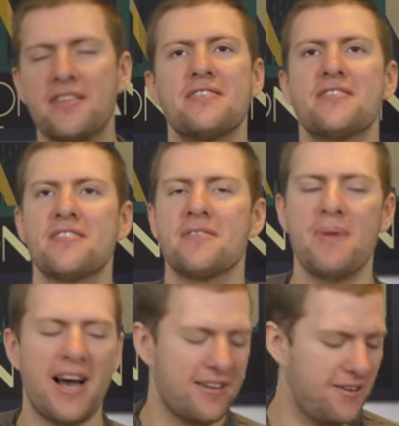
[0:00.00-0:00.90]
sorry, the
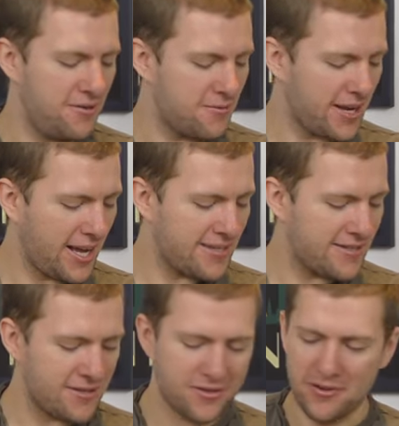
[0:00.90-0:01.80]
madder Hulk gets,
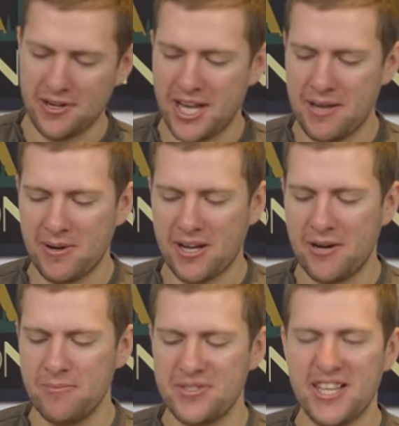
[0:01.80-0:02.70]
the stronger he
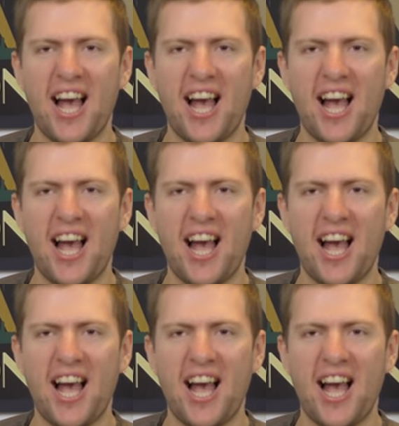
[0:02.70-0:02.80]
becomes,